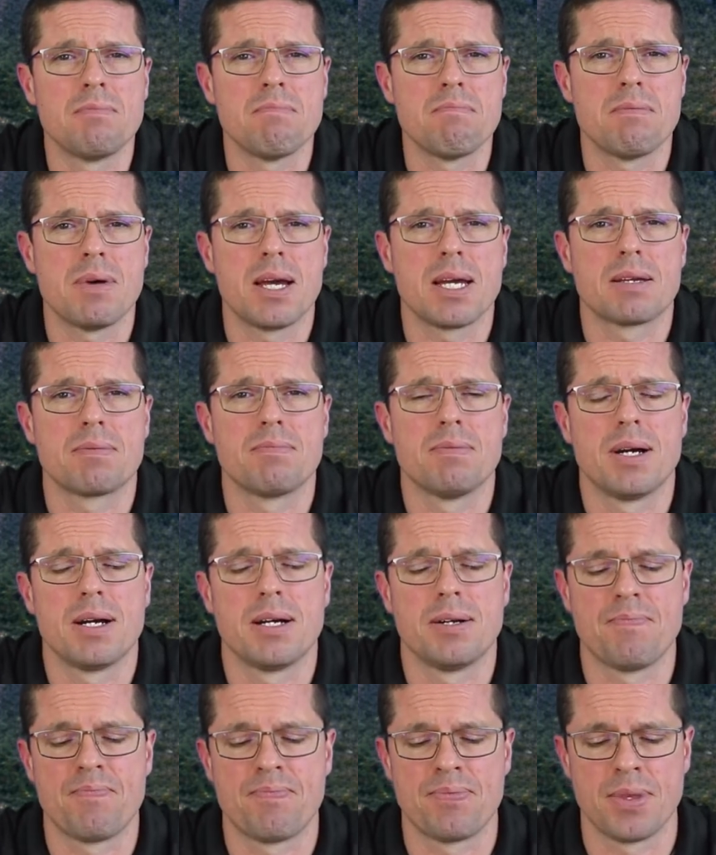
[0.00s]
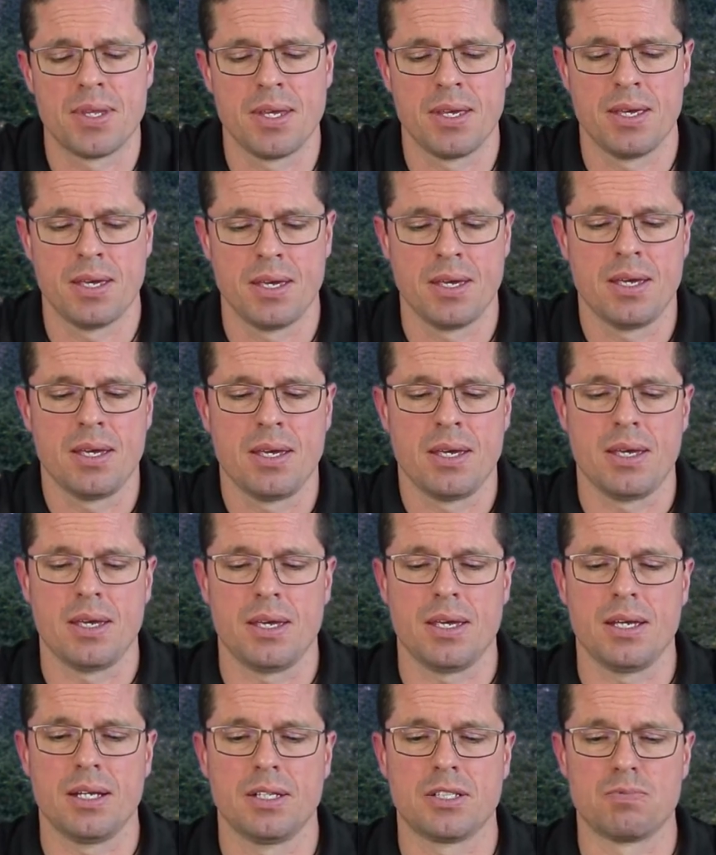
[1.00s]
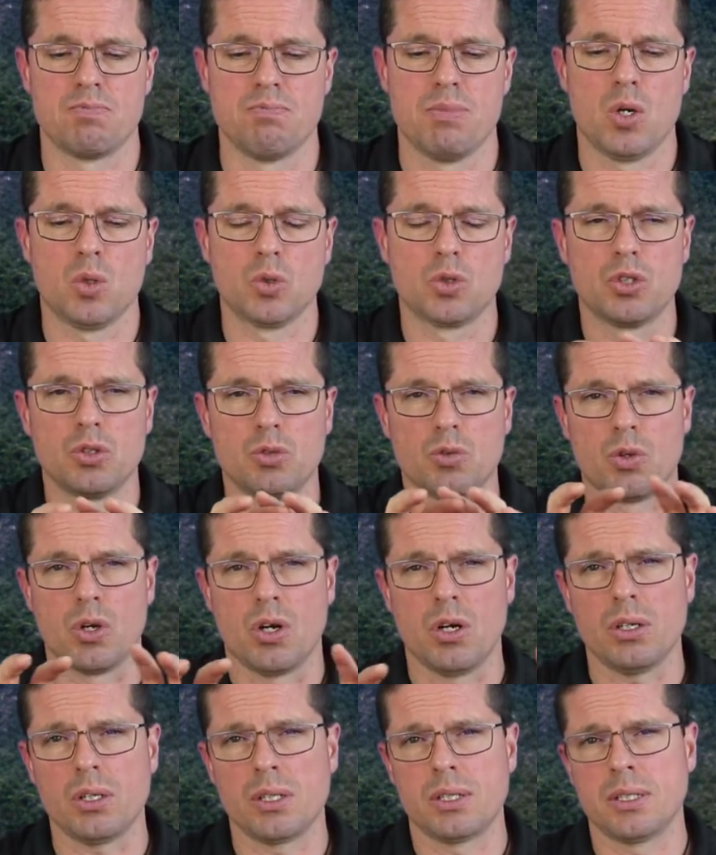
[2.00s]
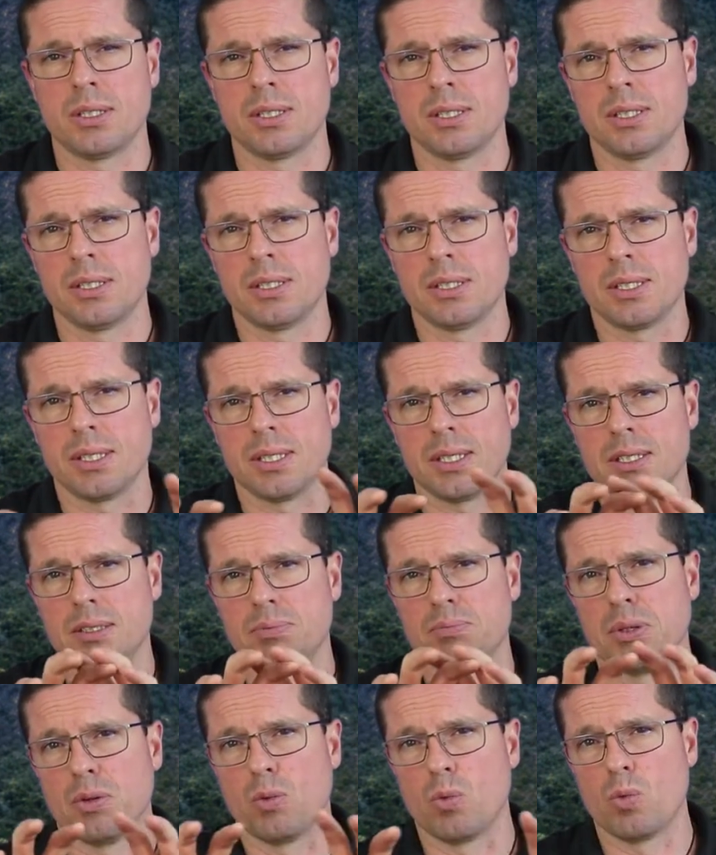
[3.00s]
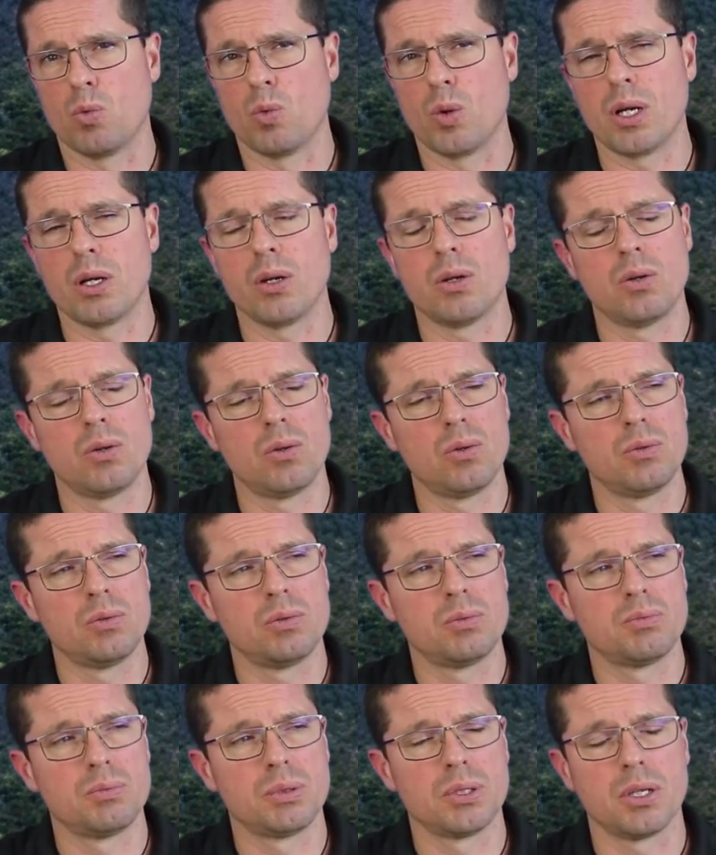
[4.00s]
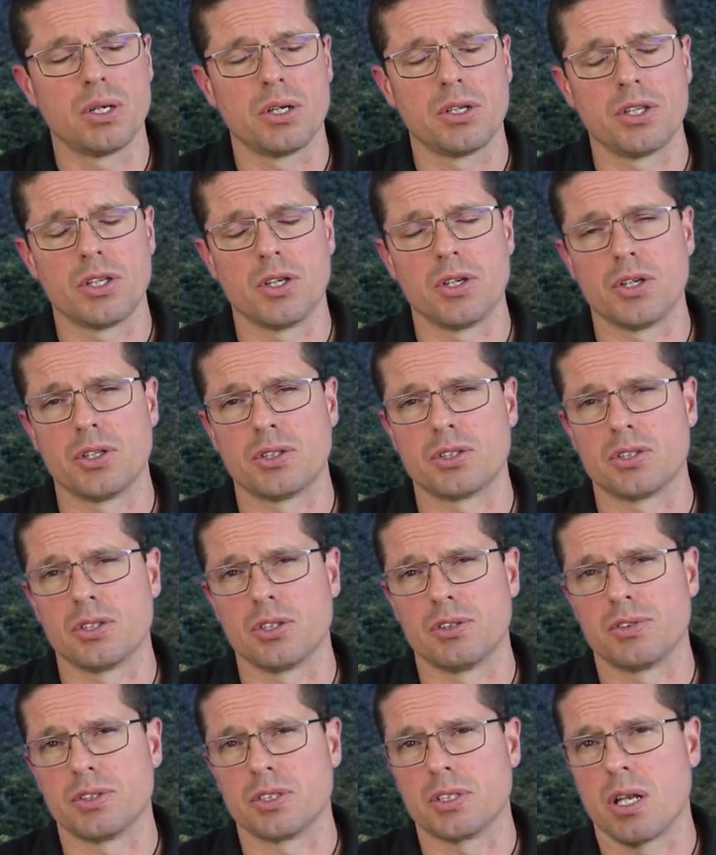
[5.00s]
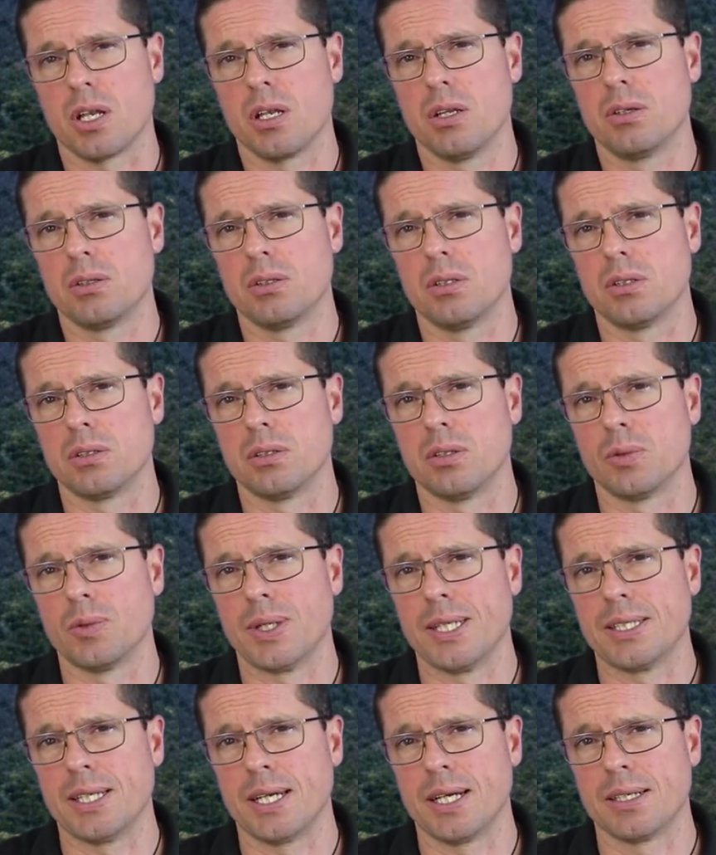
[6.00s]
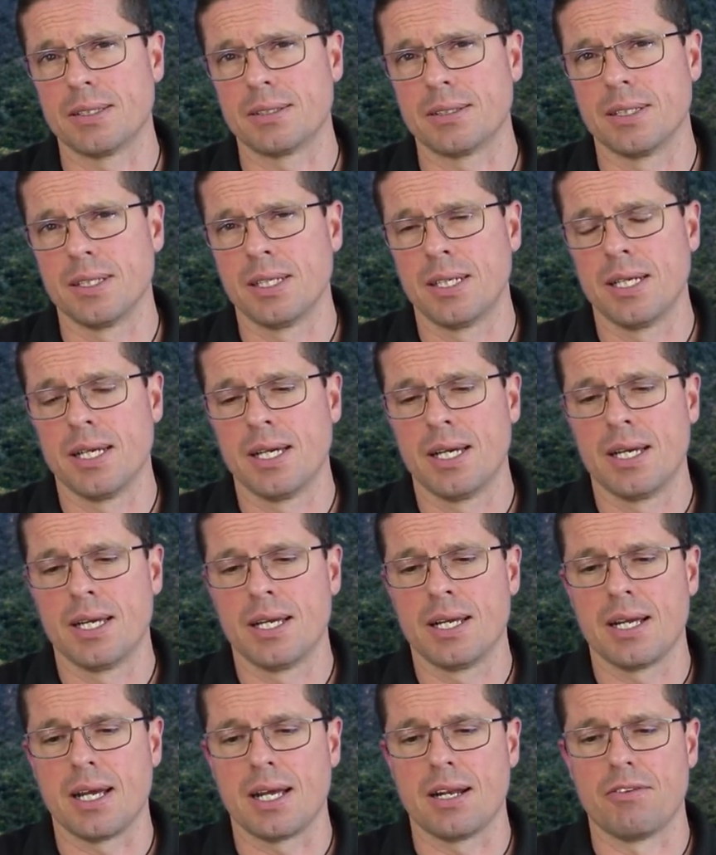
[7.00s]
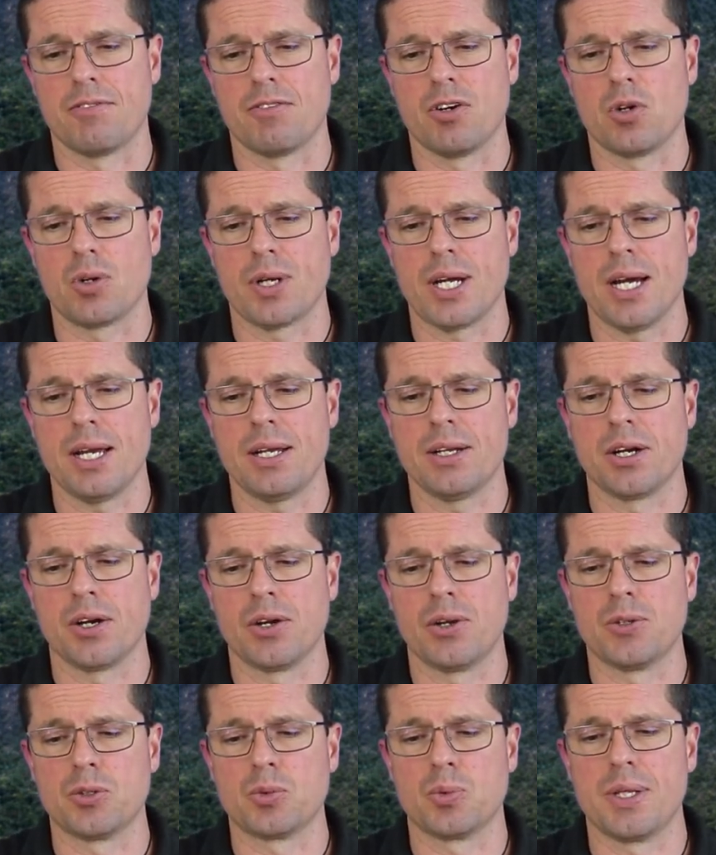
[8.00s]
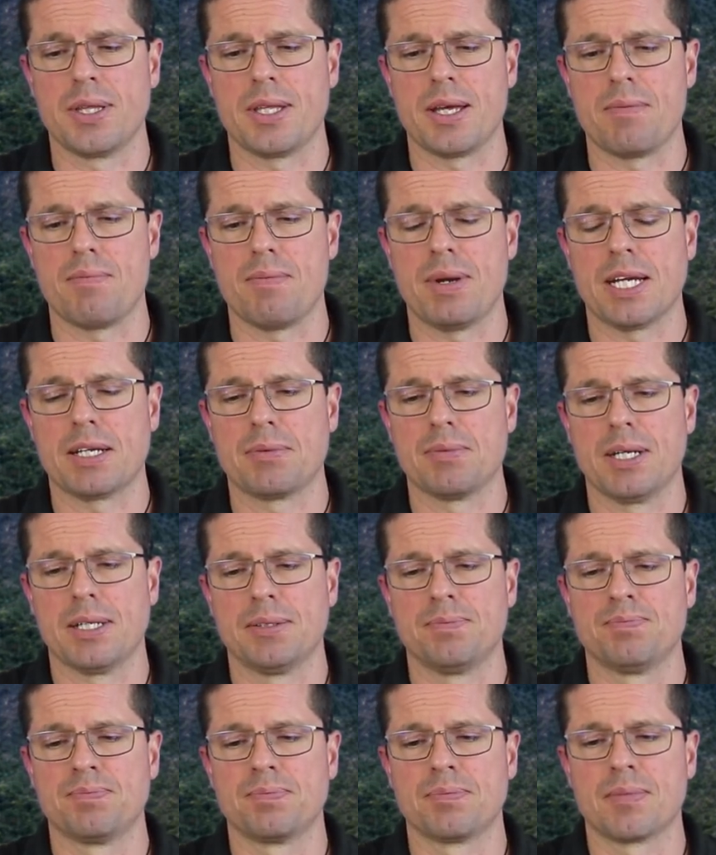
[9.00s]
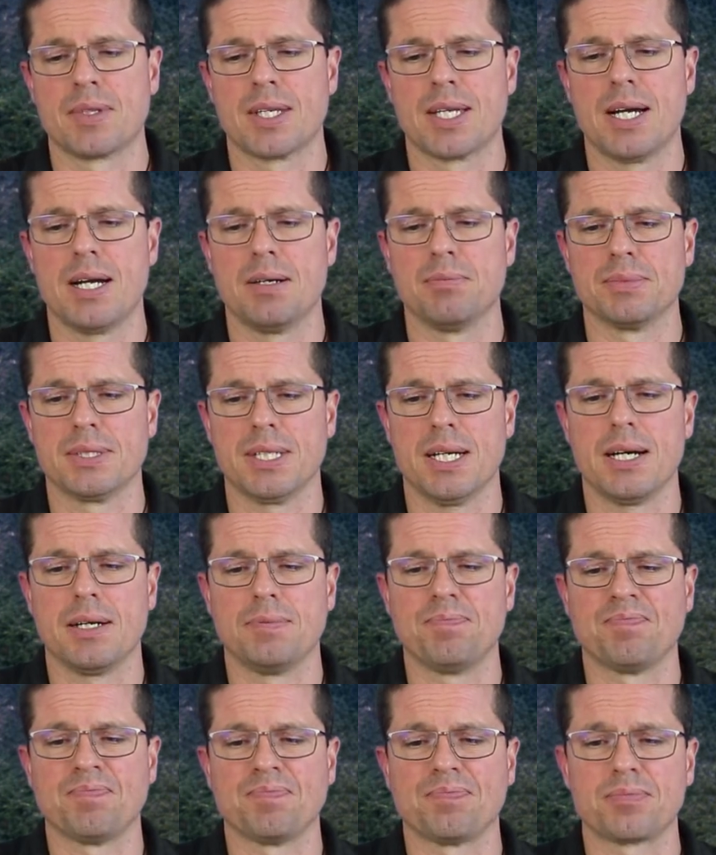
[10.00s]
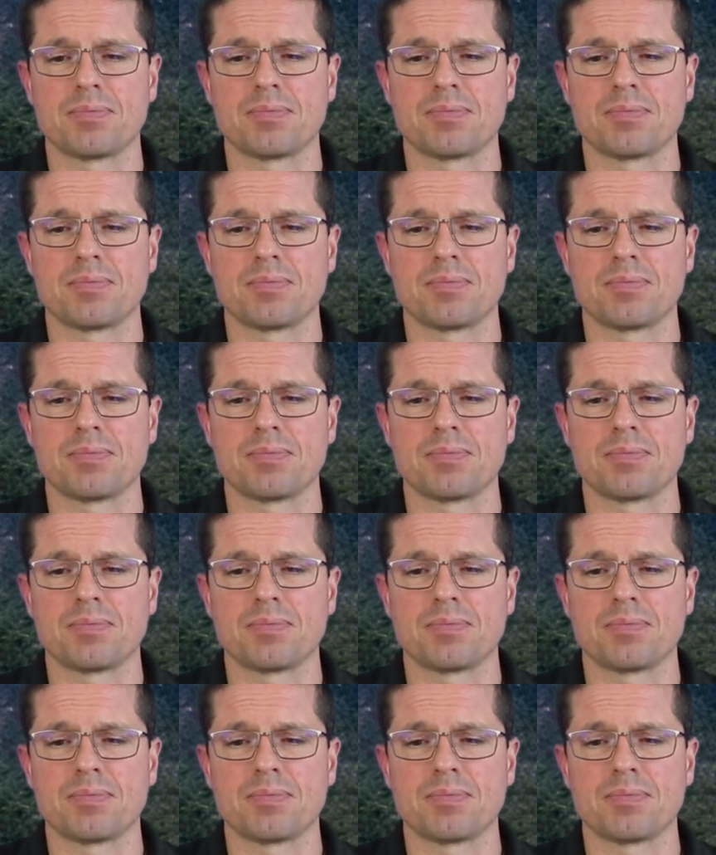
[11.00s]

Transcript: magma is molten rock that is well below the Earth's surface, a long way down. And a volcano is when that magma comes up